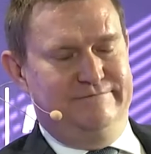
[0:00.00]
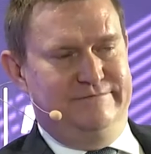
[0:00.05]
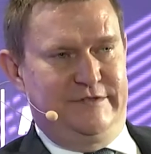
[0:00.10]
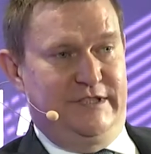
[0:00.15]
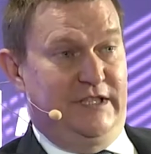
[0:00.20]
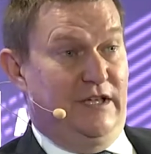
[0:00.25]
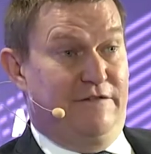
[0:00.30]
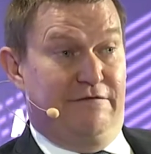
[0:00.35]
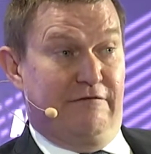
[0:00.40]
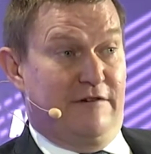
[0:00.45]

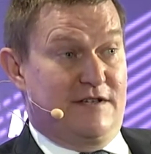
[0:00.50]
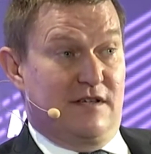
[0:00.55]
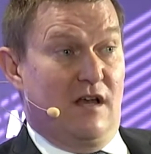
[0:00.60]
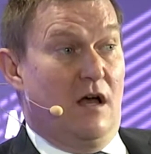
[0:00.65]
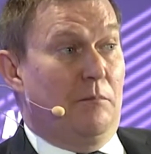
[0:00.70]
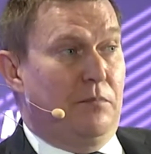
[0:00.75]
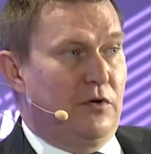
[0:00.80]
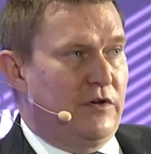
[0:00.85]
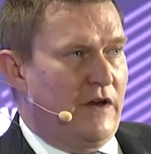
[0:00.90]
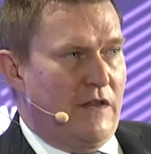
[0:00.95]
For
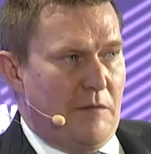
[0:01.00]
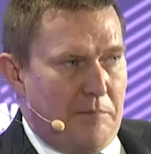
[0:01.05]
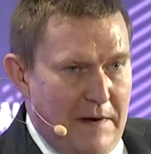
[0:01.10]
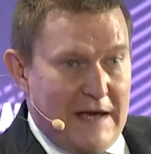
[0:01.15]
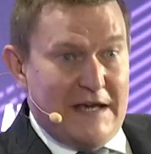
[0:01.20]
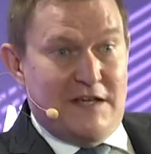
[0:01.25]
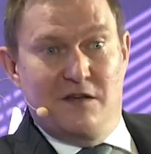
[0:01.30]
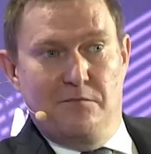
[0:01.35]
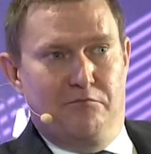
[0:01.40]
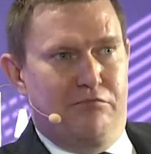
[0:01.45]
example, the
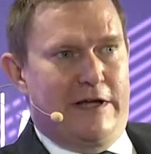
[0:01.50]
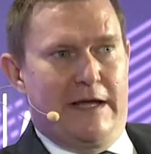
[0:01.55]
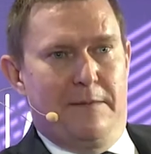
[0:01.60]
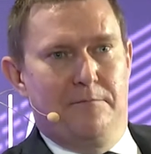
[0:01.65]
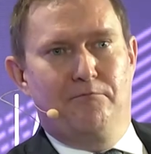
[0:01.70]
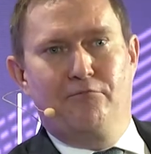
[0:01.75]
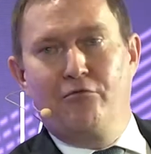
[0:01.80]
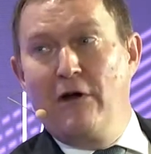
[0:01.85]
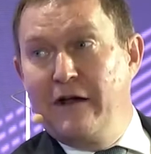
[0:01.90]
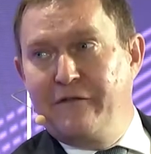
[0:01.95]
pace of bringing
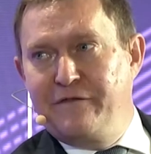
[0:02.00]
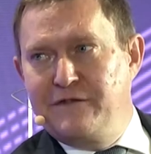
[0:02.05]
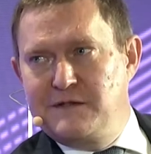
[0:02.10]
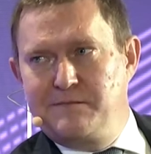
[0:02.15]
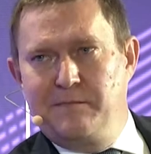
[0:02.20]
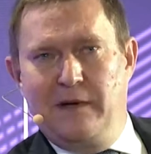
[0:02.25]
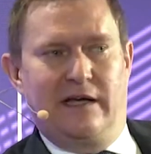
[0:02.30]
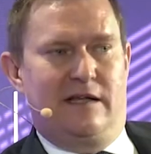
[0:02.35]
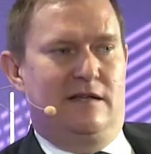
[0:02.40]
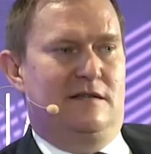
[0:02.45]
breakfast
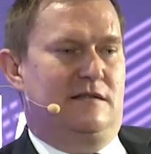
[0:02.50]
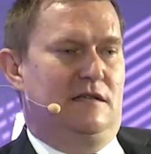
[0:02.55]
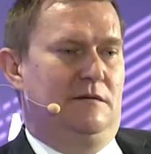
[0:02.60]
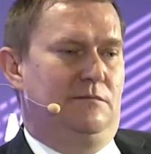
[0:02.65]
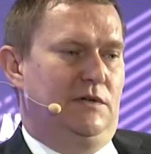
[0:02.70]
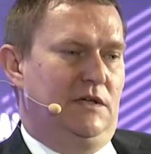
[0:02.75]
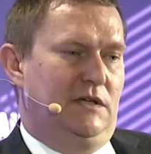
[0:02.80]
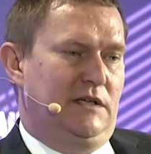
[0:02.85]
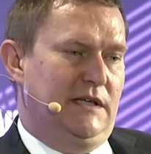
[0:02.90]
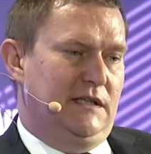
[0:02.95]
back in some
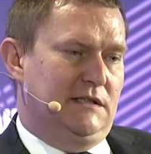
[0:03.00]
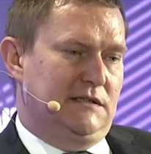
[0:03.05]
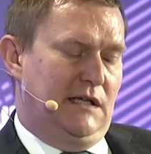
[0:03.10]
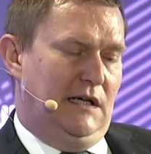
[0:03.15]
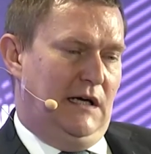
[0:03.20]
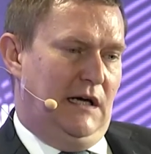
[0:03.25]
markets.